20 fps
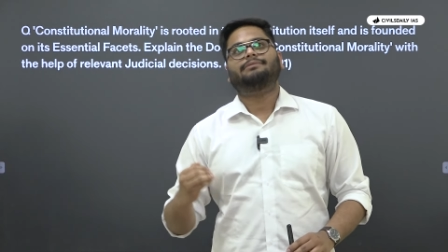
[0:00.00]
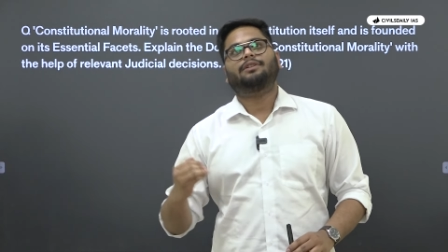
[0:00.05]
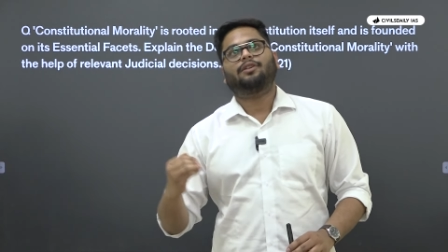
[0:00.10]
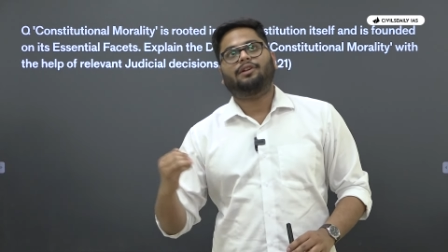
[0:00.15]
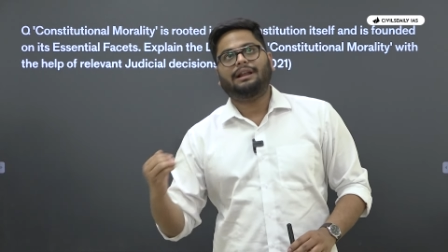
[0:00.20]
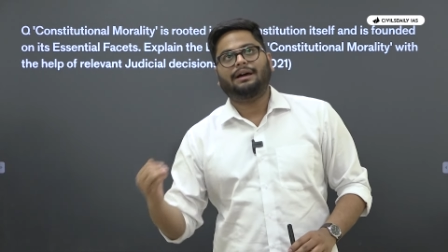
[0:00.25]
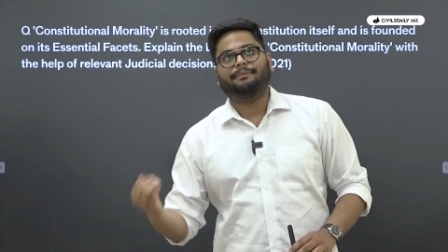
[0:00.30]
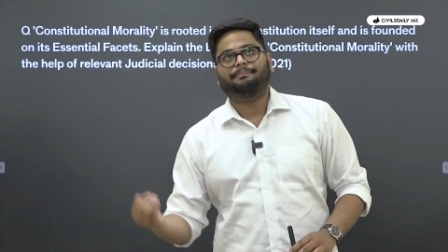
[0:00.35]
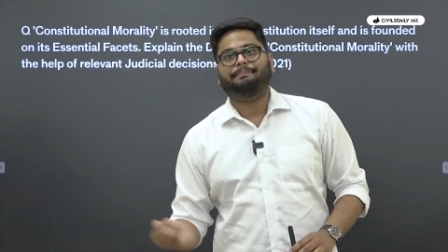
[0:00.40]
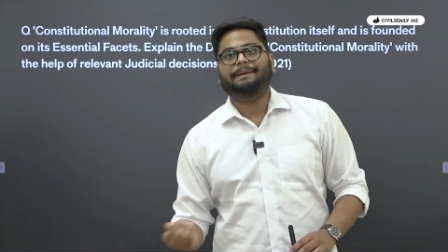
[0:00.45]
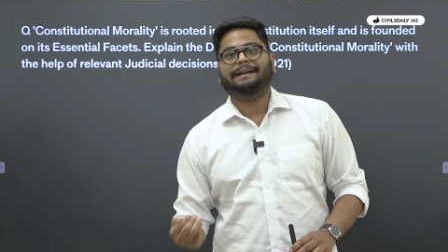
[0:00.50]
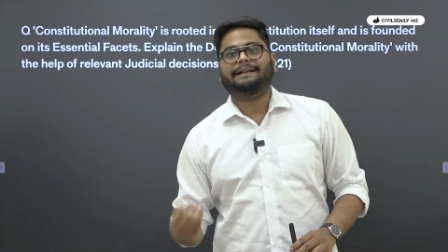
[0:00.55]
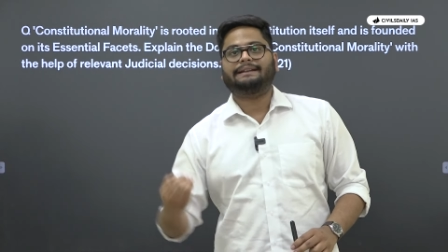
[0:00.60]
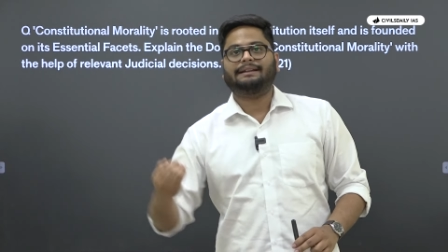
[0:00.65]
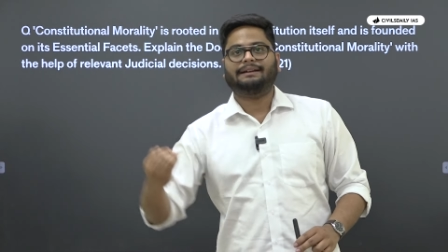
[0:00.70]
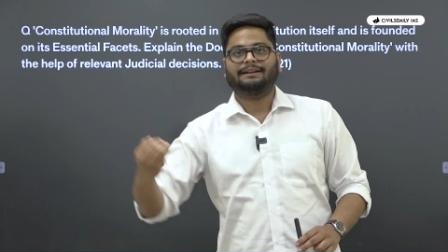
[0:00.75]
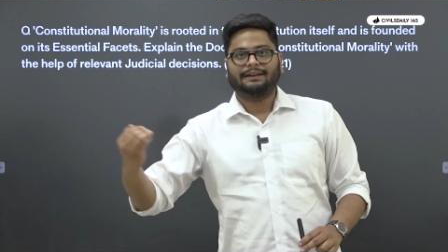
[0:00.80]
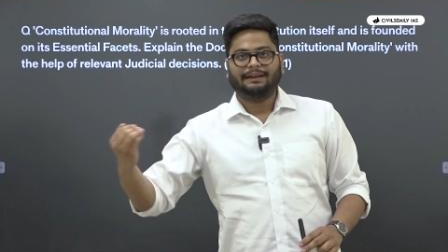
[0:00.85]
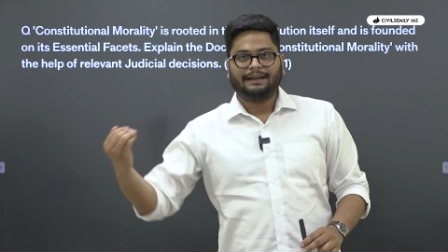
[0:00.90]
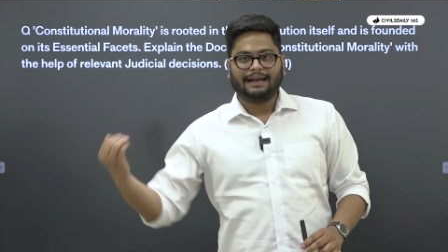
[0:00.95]
on a bit
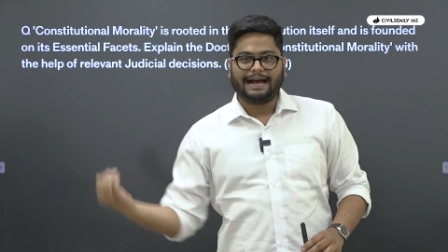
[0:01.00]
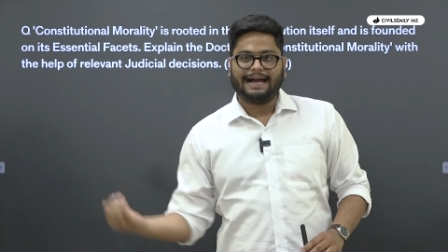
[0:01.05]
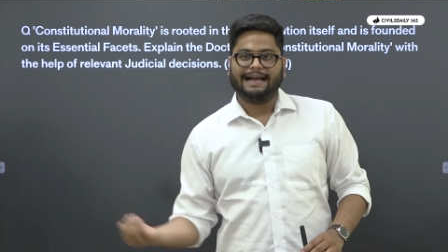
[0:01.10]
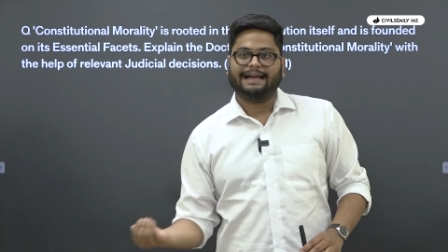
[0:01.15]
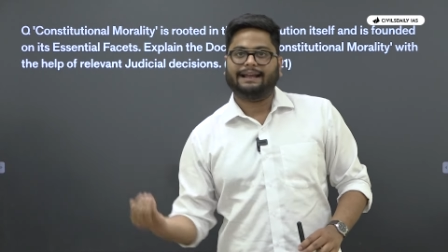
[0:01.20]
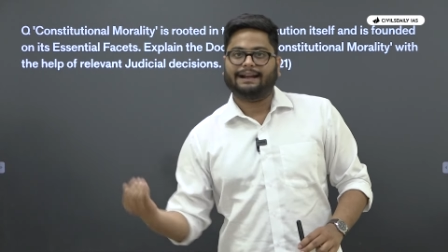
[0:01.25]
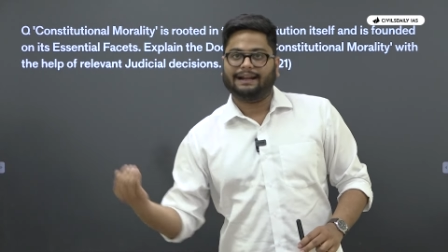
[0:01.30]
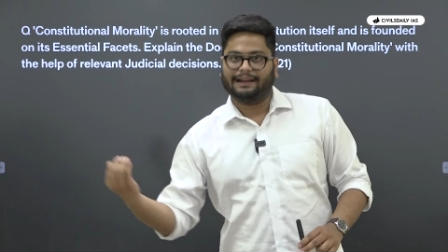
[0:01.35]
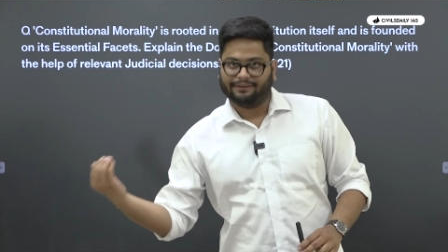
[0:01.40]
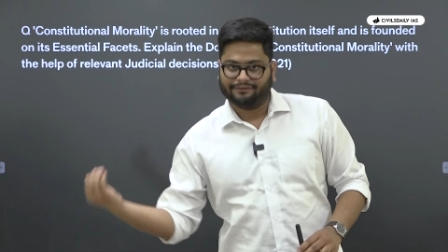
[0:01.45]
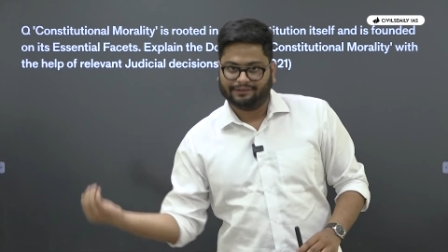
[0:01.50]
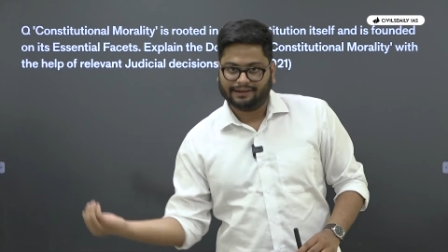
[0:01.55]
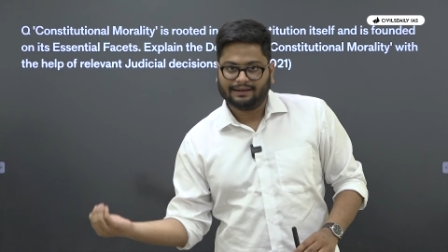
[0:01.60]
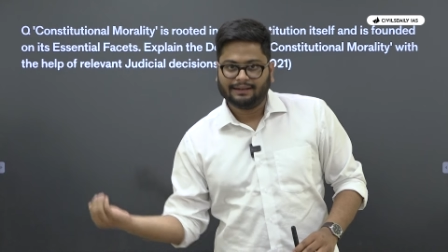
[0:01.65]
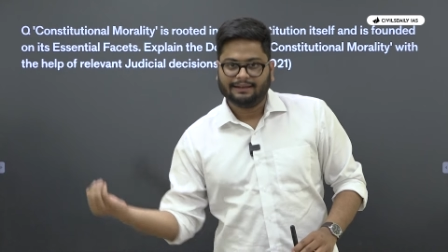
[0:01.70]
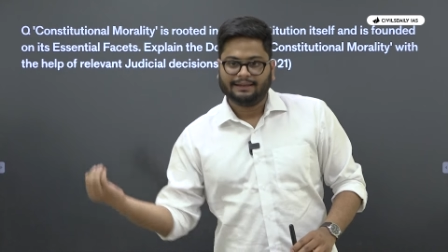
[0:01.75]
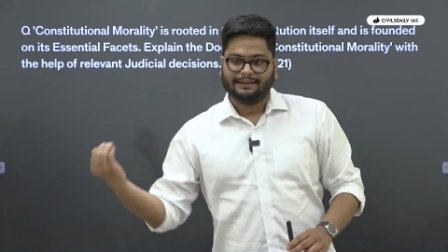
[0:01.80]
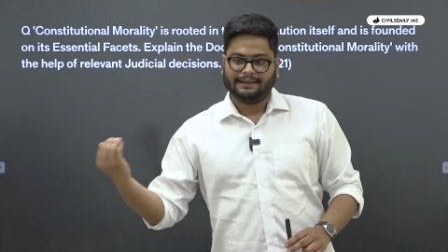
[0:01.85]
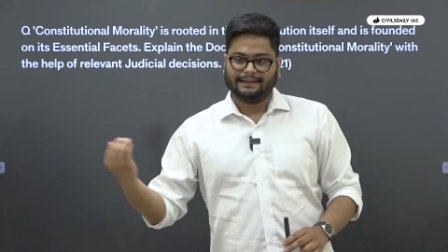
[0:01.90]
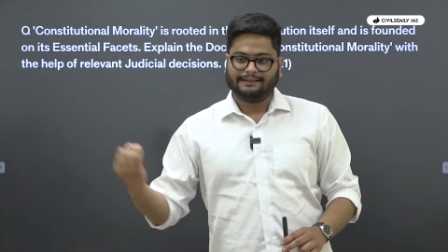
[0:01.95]
higher level.
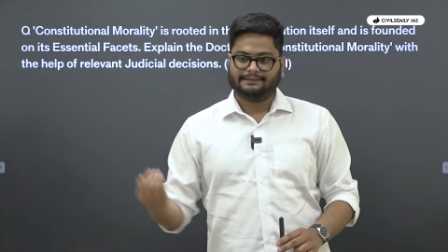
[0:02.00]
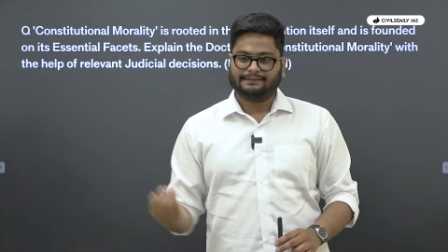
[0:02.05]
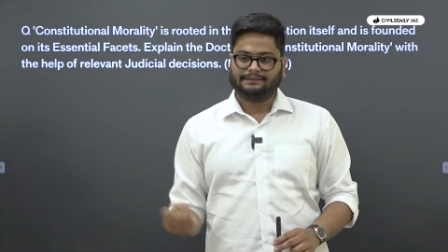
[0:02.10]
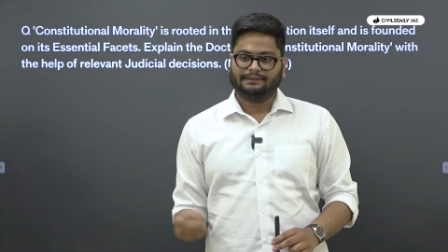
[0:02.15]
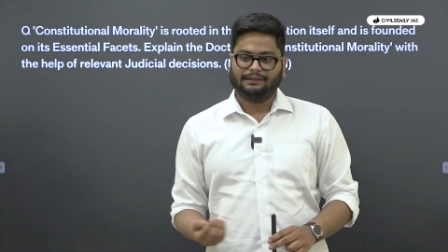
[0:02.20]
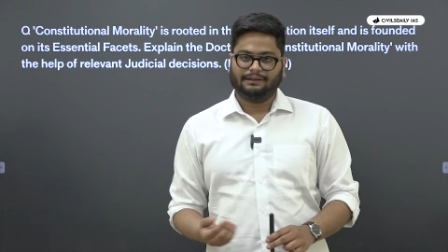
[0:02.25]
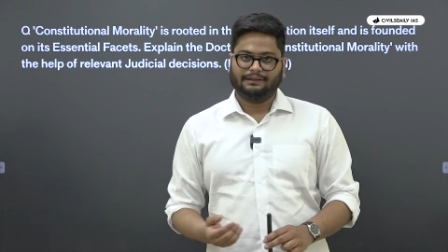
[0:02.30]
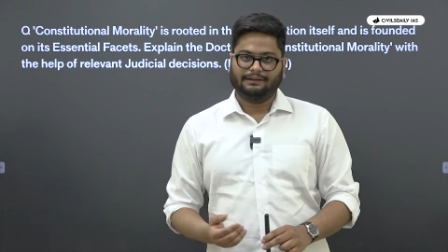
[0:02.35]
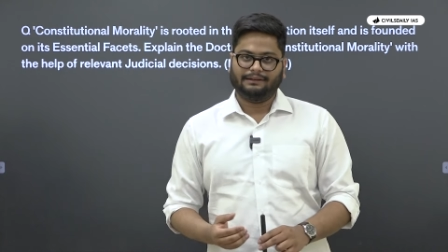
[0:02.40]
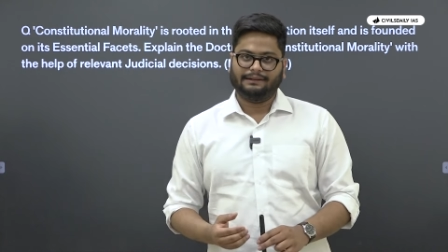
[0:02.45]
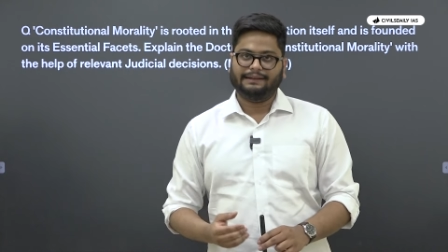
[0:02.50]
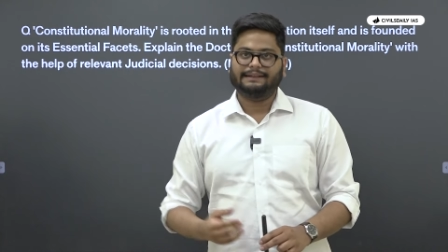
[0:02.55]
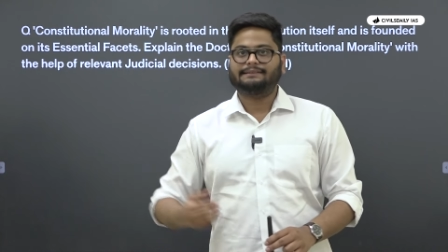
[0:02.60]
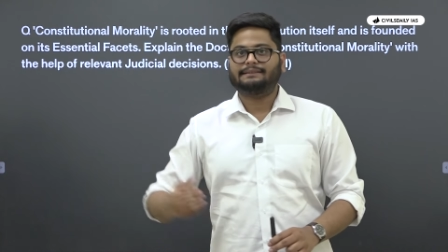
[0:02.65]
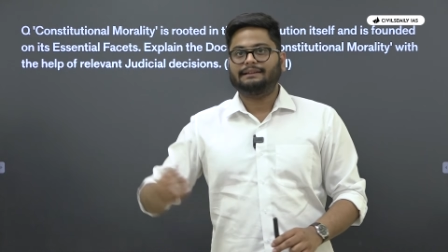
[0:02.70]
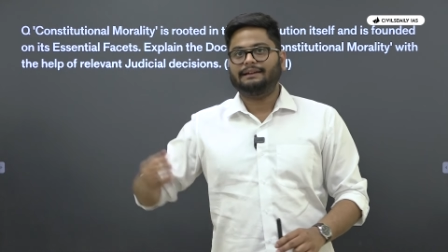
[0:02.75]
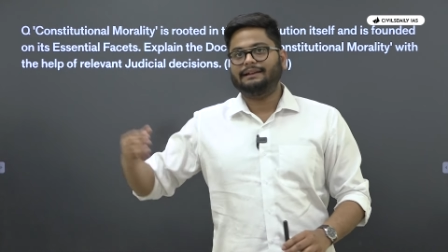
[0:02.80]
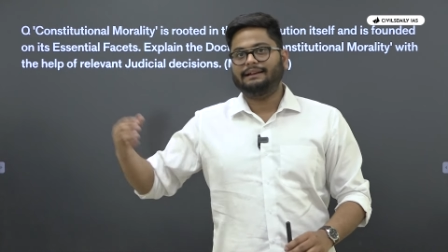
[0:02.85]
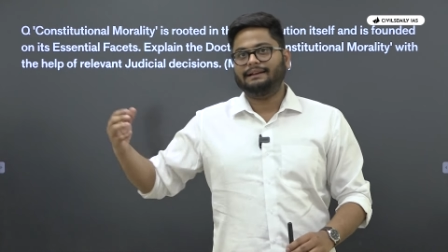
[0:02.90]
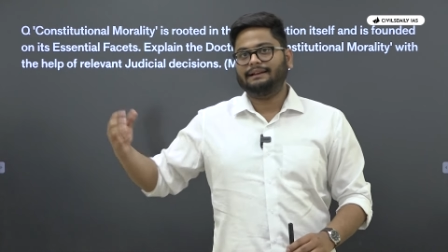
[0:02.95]
It's uh, it.